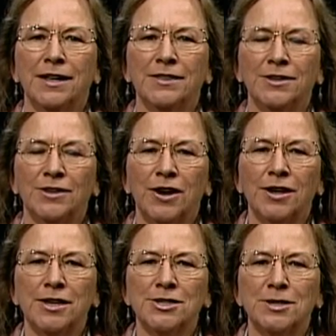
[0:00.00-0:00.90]
The
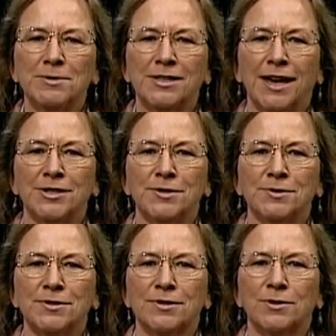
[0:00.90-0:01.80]
guardianship
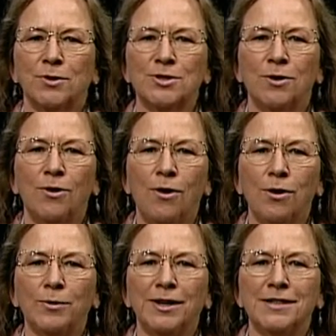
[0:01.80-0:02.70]
statutes, which are
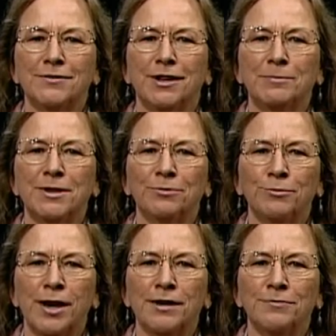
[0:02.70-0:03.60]
already developed and
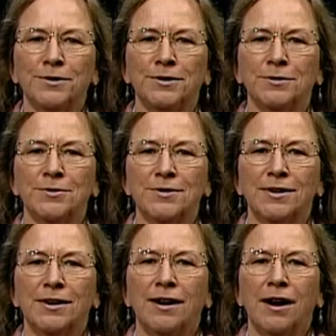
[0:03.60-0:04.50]
ready for use,
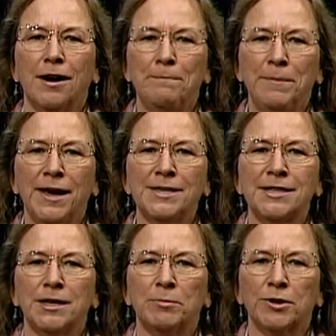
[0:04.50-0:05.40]
are based
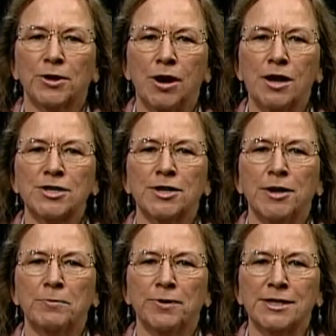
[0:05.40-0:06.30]
on the precautionary
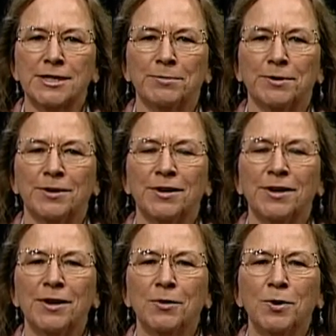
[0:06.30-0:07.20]
principle,
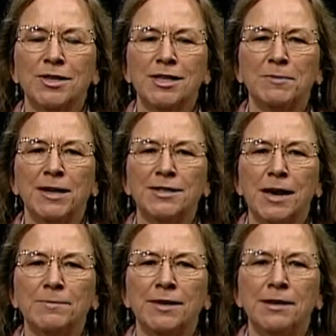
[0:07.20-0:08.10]
which has been
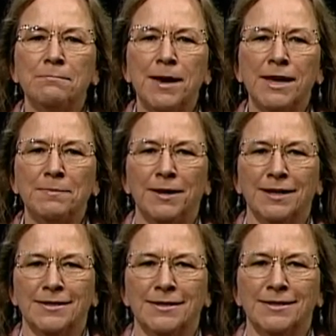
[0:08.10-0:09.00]
adopted in many
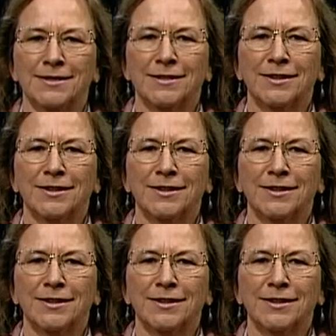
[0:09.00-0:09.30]
places.